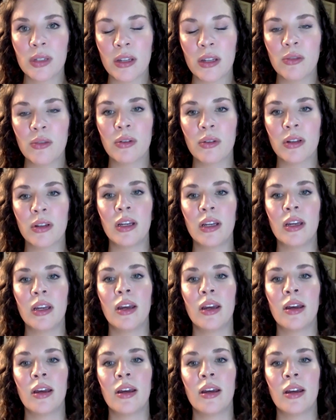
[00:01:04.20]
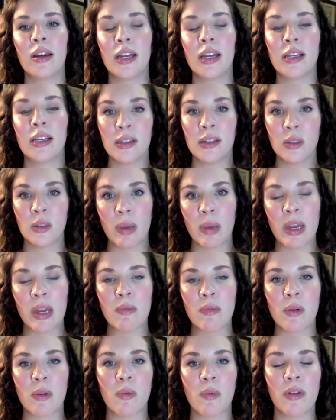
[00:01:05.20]
centrally in this
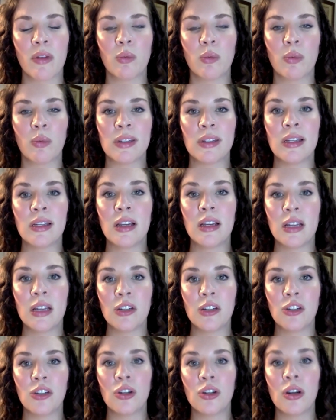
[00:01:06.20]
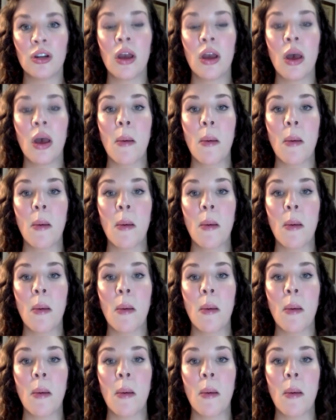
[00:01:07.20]
paper with Brazilian literature,